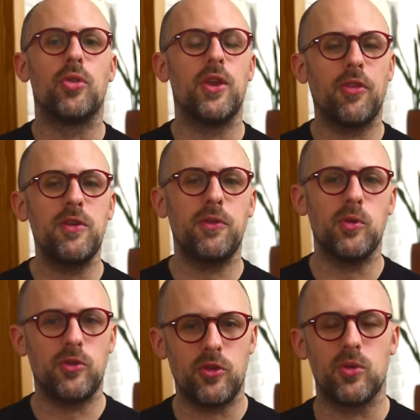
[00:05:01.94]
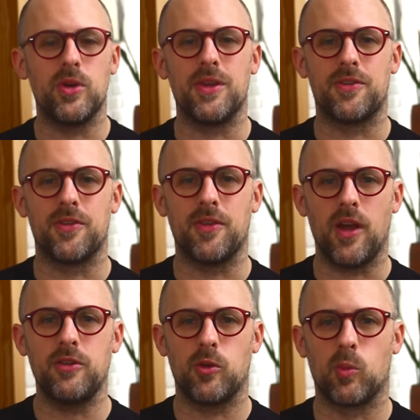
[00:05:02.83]
the Nothing Phone 2 is
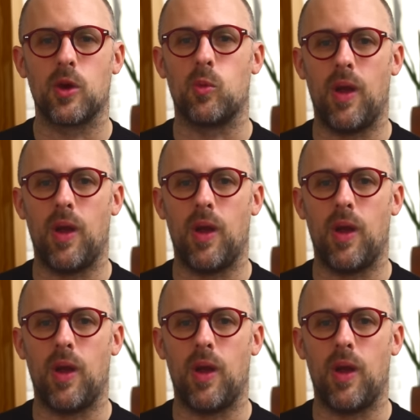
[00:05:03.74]
designed to work